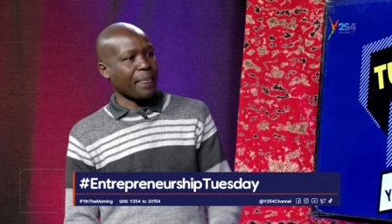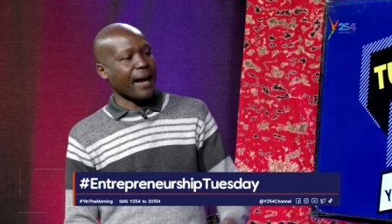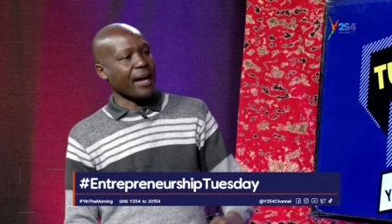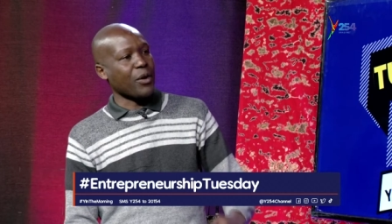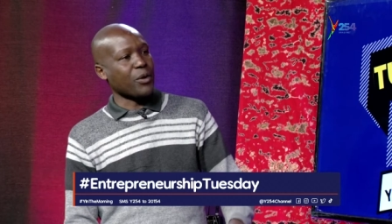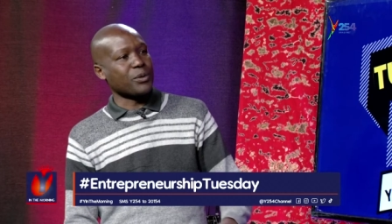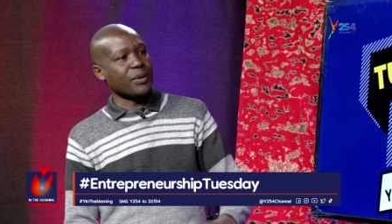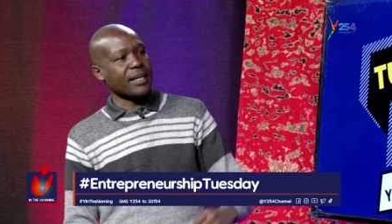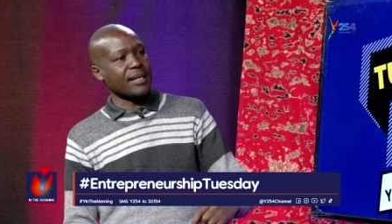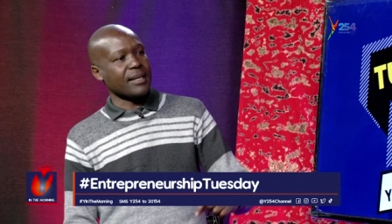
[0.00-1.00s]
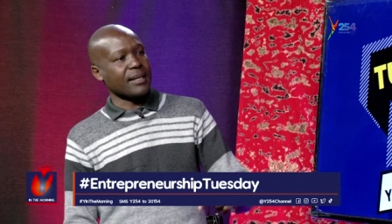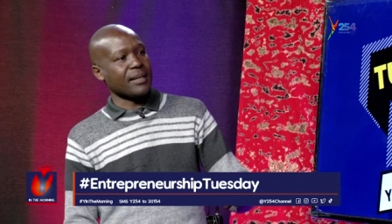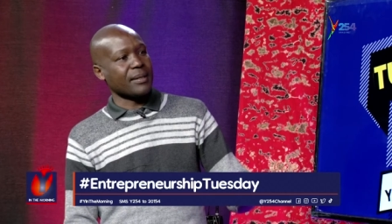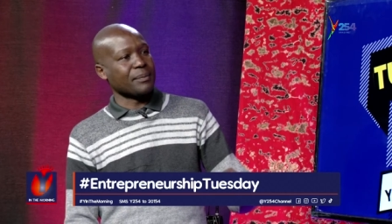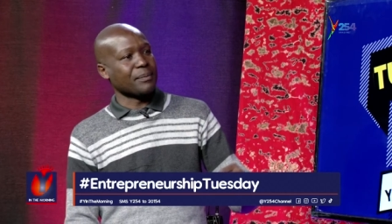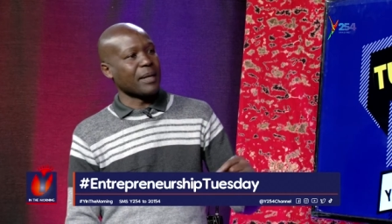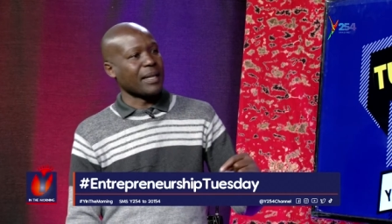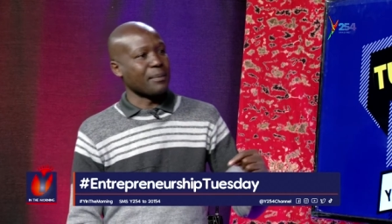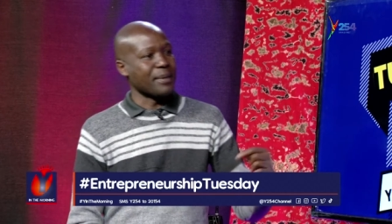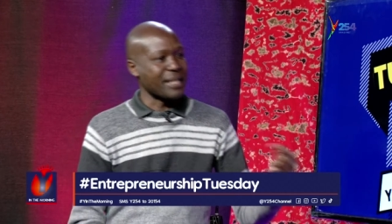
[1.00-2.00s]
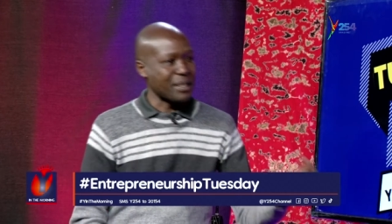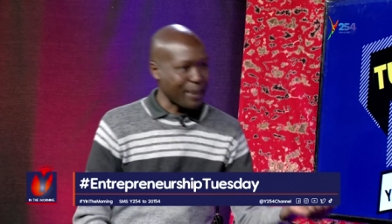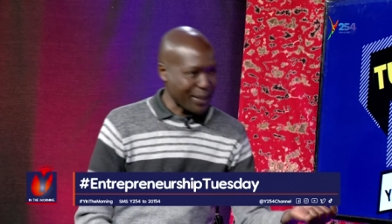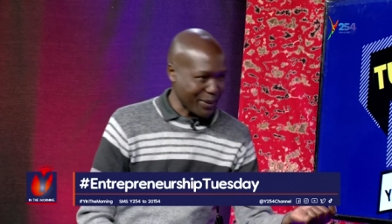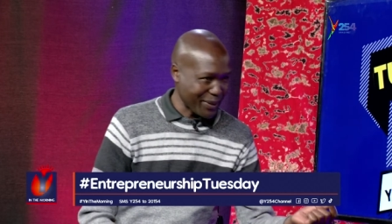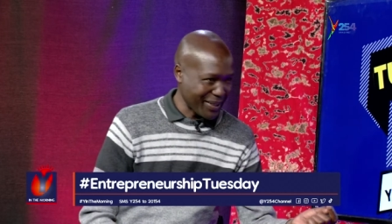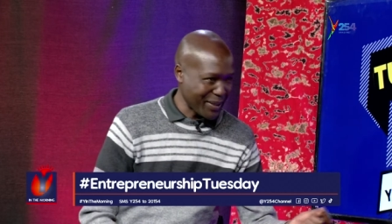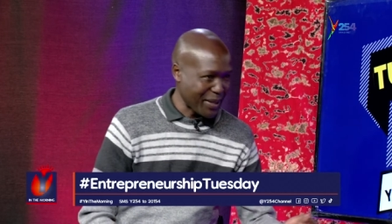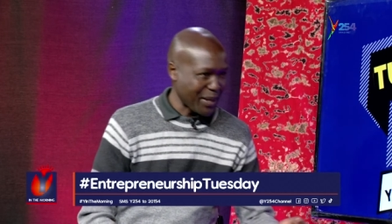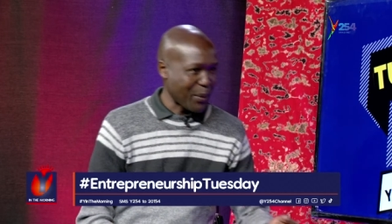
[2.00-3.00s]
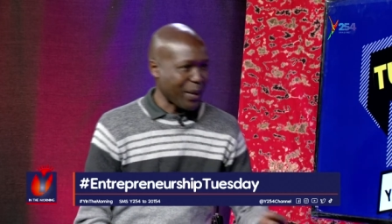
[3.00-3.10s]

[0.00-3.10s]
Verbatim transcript: I go to the, the business person, mm-hmm.